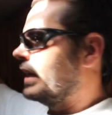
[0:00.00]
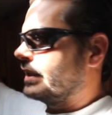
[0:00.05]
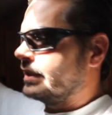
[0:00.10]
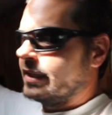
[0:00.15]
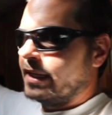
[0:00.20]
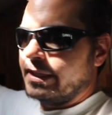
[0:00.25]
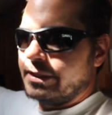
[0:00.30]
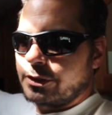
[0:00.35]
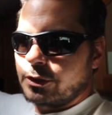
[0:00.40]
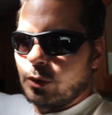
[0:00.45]

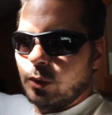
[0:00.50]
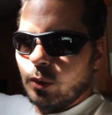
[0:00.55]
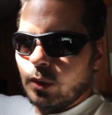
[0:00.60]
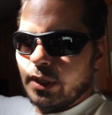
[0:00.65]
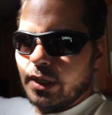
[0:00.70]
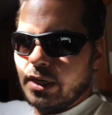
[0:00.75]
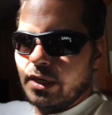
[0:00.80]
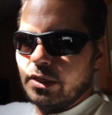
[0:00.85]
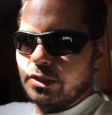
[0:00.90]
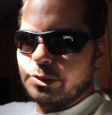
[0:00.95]
nice cool
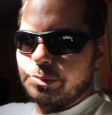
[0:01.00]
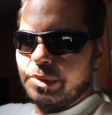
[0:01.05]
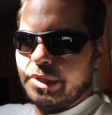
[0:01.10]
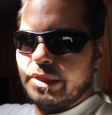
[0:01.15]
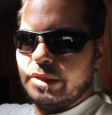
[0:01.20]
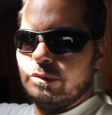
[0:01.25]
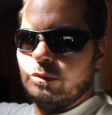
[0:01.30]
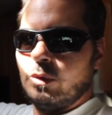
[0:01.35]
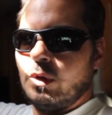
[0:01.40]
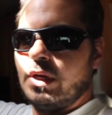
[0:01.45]
air is
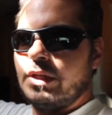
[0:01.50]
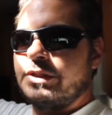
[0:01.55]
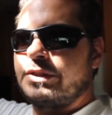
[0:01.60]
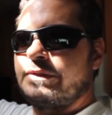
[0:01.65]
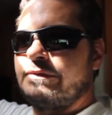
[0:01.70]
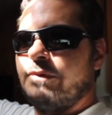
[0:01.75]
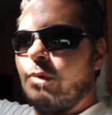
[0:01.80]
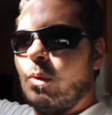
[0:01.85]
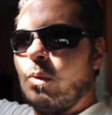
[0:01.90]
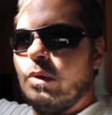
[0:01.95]
being rushed
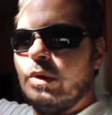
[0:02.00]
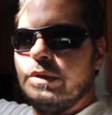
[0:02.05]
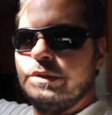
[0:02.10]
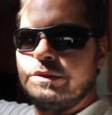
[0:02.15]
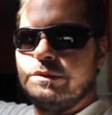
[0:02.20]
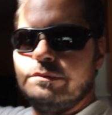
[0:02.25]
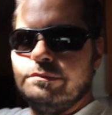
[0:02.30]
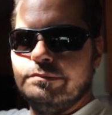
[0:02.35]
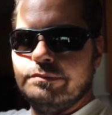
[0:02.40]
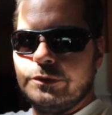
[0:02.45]
forward
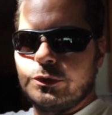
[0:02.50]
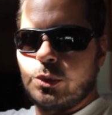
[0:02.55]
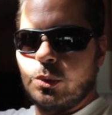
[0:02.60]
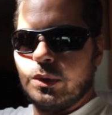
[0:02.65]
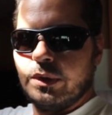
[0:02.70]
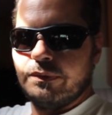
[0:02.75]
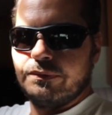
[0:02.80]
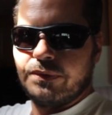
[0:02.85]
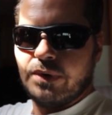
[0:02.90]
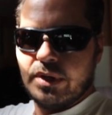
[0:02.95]

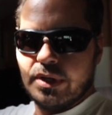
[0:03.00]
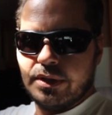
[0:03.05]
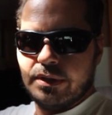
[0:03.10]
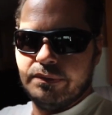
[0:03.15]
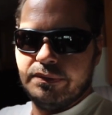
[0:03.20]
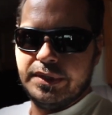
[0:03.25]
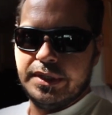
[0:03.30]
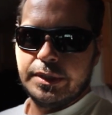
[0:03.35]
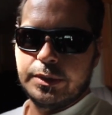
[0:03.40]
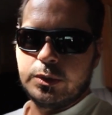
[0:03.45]
toward the front of the
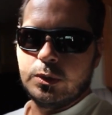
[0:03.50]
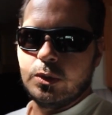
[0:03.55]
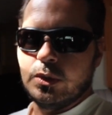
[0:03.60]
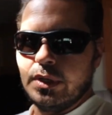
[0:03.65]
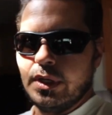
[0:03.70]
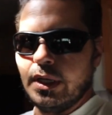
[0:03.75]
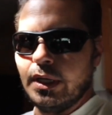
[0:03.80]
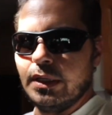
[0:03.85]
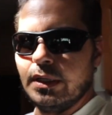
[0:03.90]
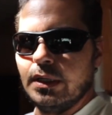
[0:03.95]
vehicle,
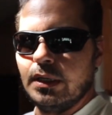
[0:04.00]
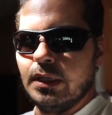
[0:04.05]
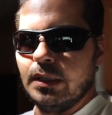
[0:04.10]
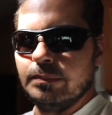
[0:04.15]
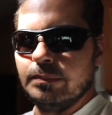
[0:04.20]
and